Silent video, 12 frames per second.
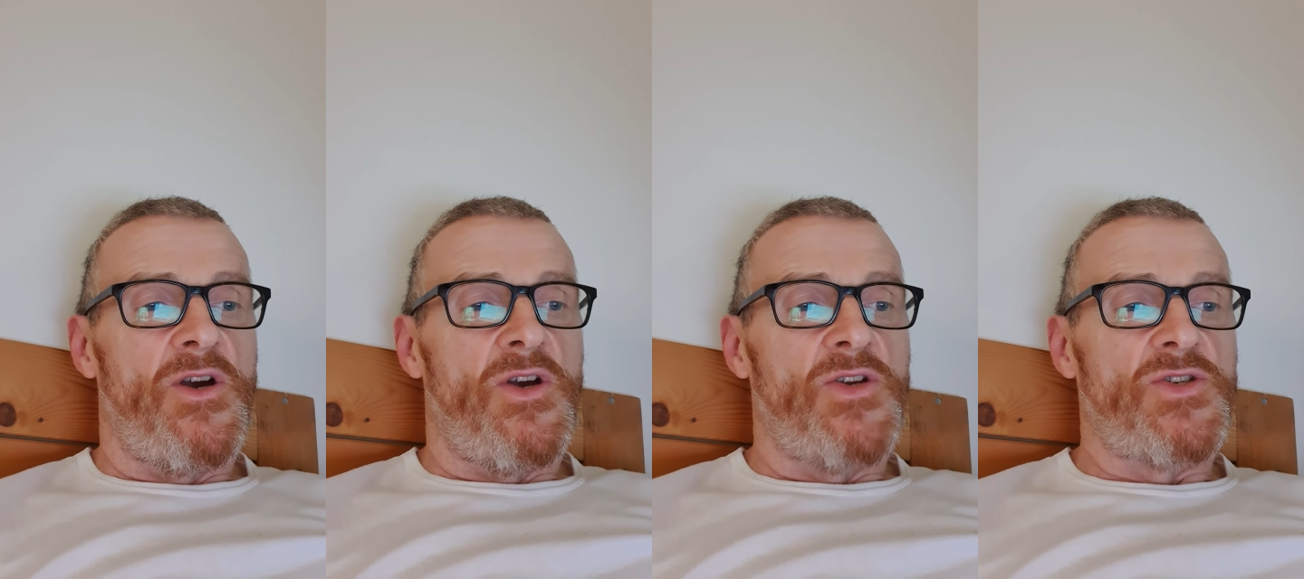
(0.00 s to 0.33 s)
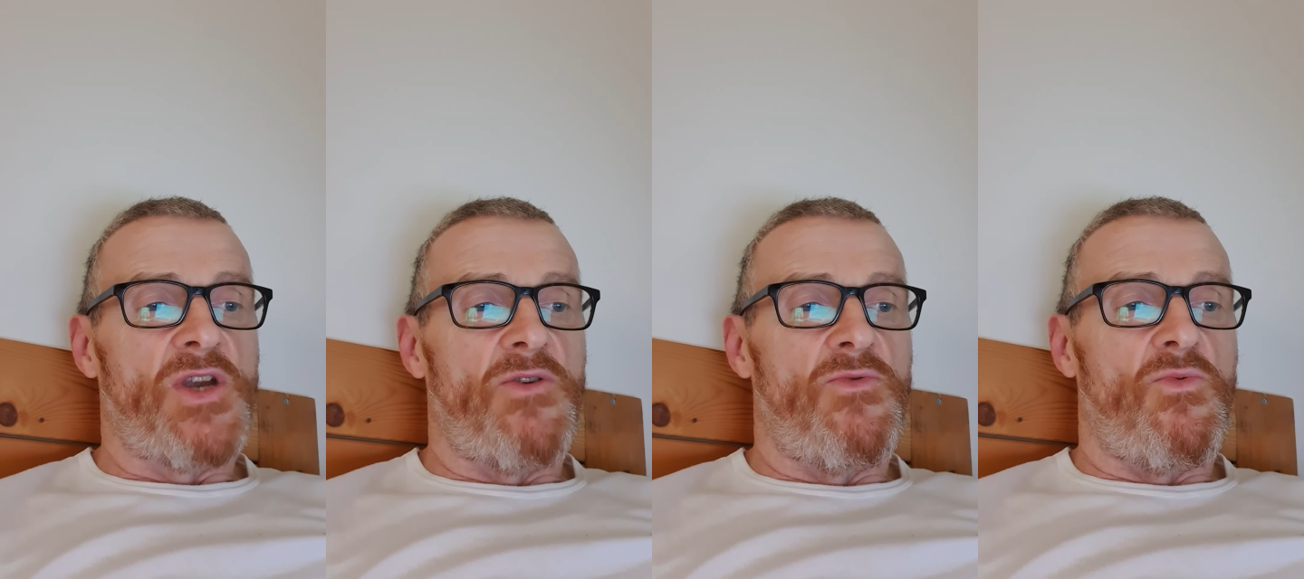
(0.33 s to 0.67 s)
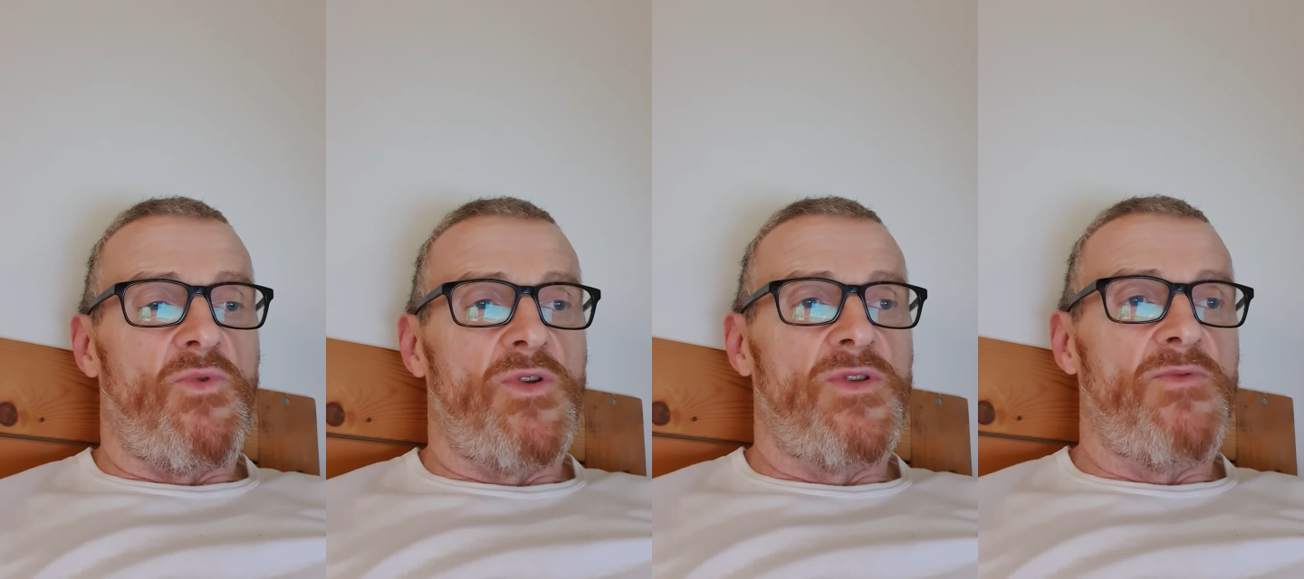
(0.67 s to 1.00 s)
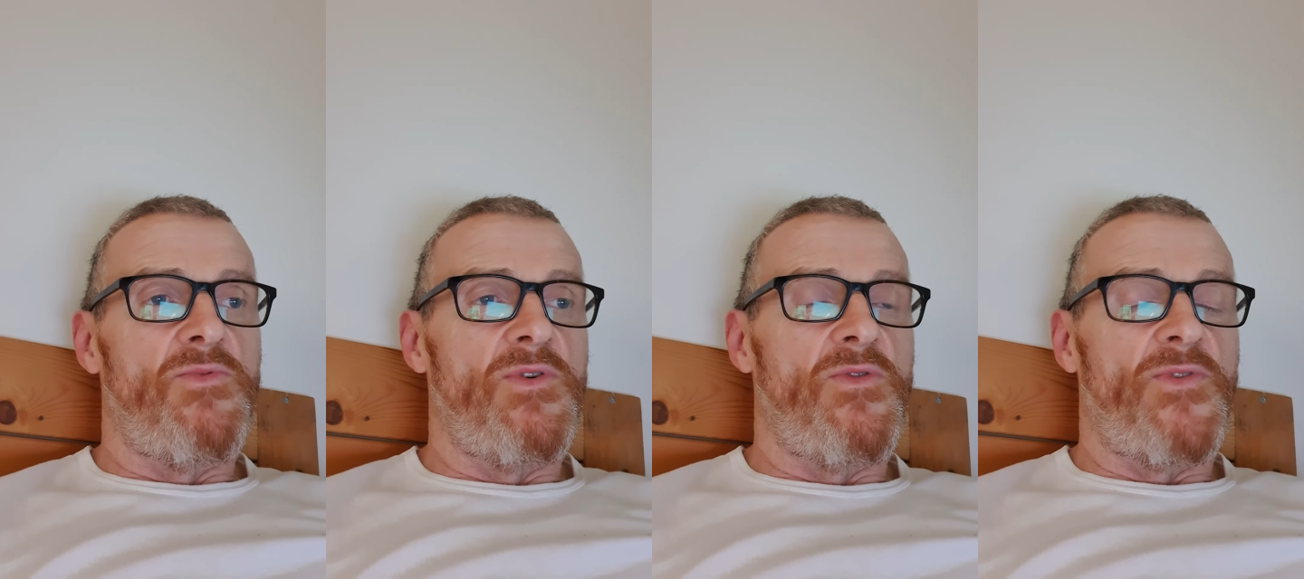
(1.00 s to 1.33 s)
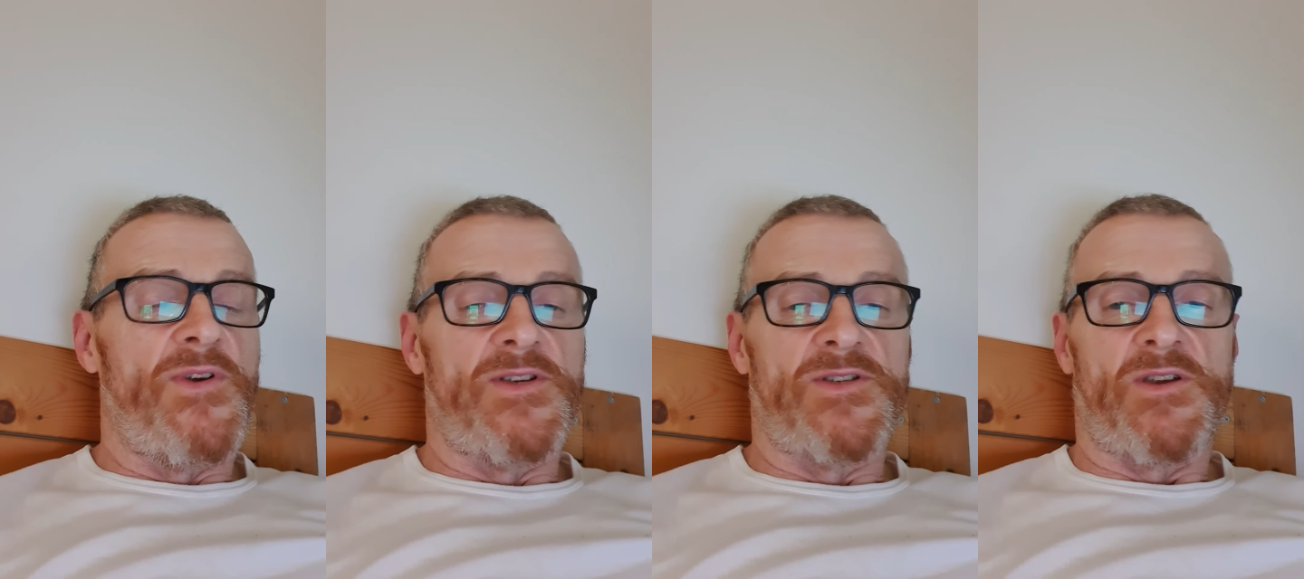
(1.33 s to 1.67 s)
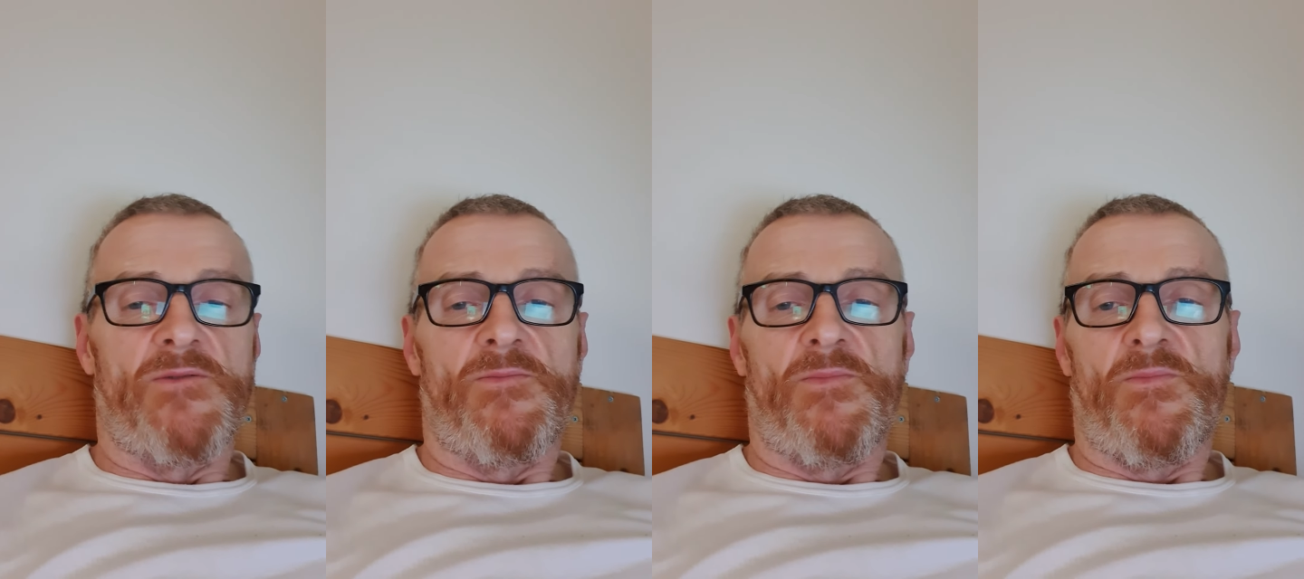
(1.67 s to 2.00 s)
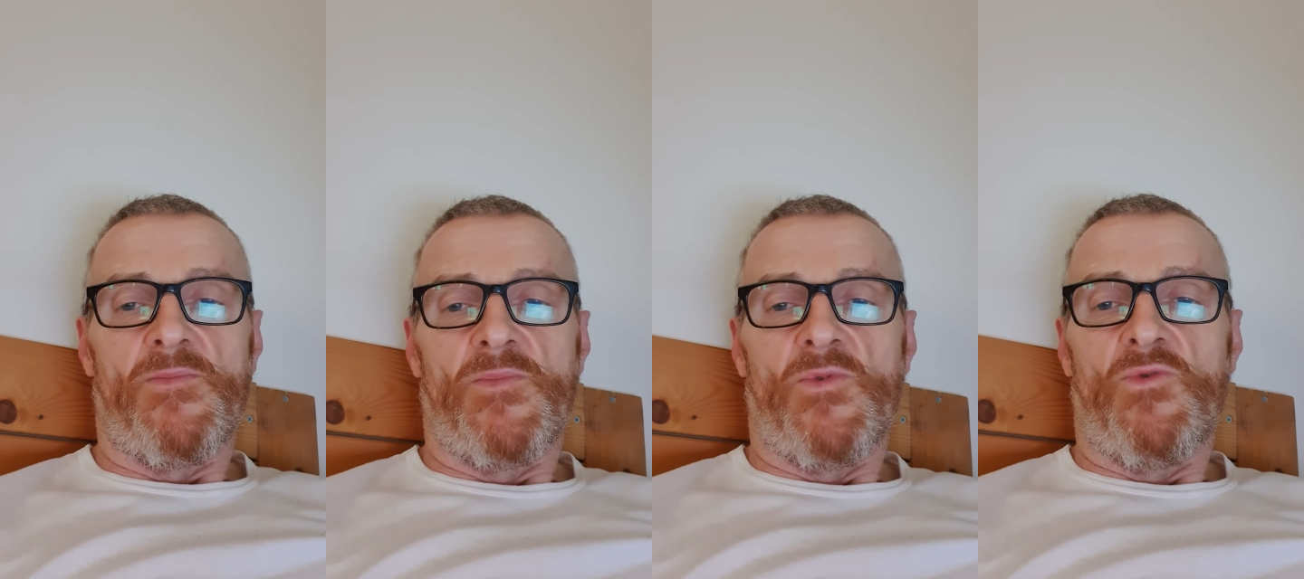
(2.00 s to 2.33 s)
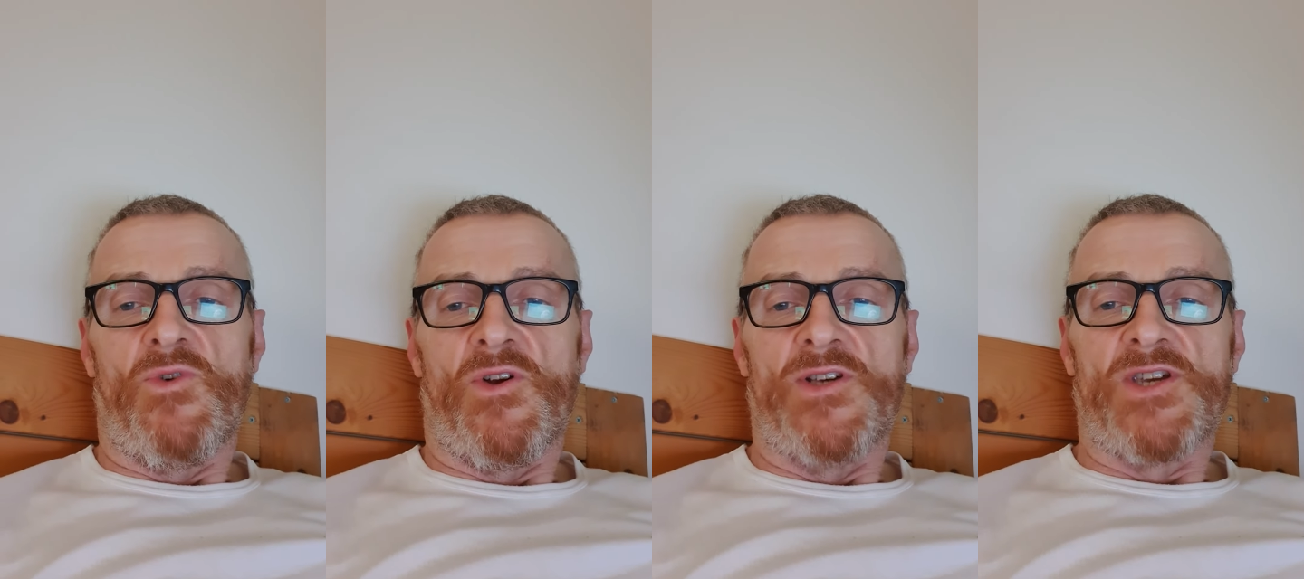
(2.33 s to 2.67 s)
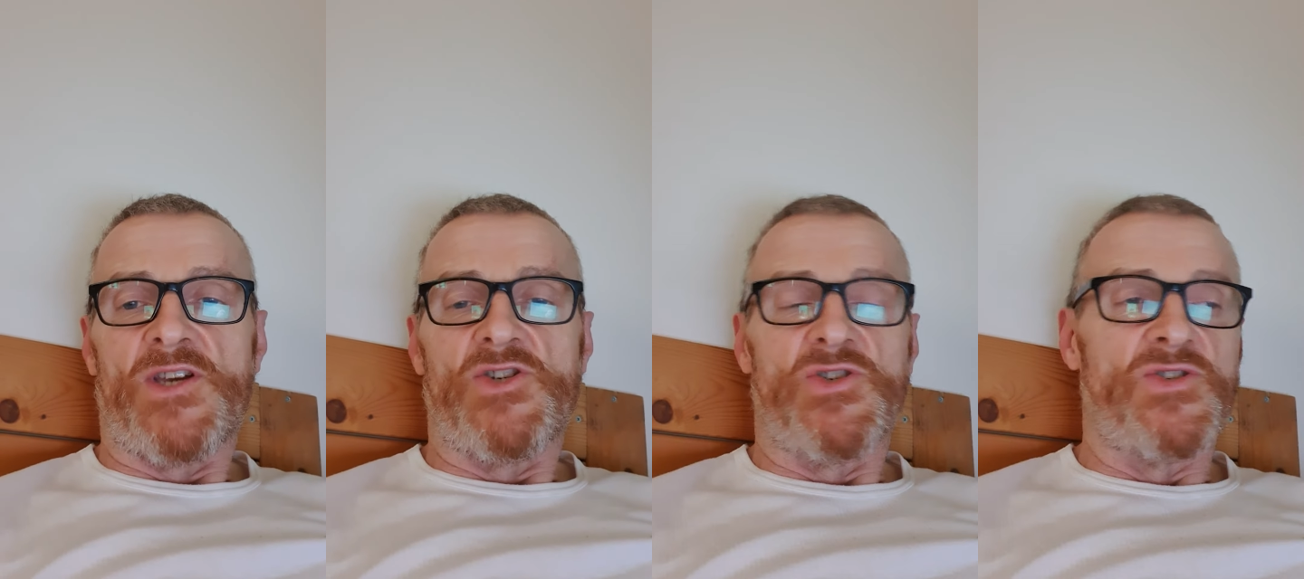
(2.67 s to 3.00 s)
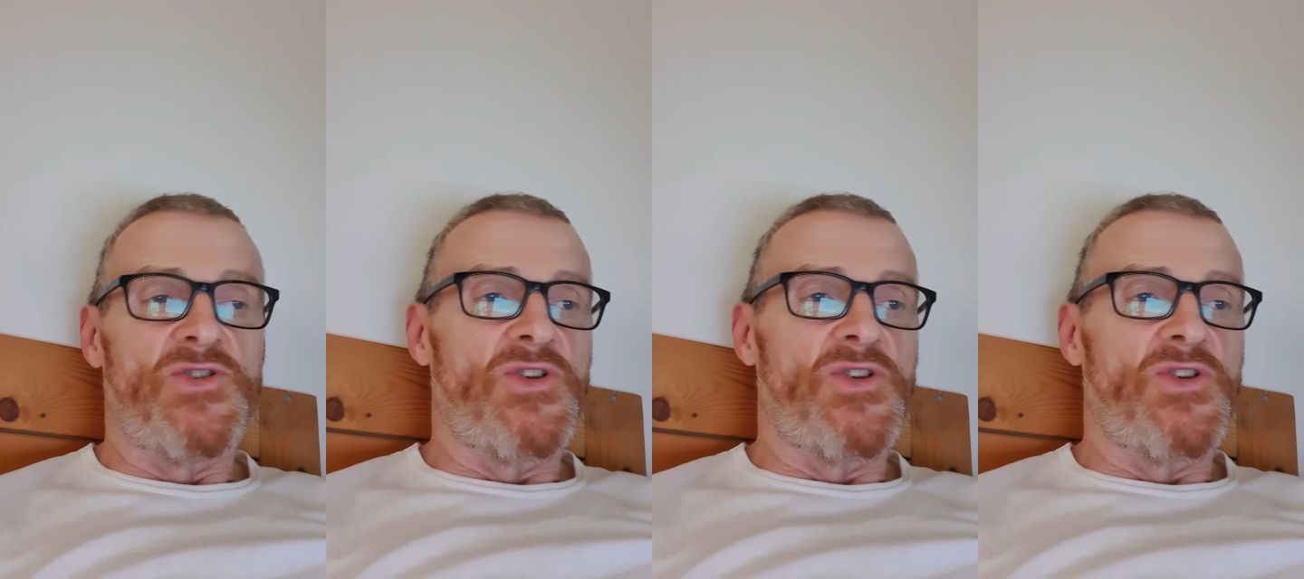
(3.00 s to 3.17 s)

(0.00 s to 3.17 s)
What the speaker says: So one of the real things that organisations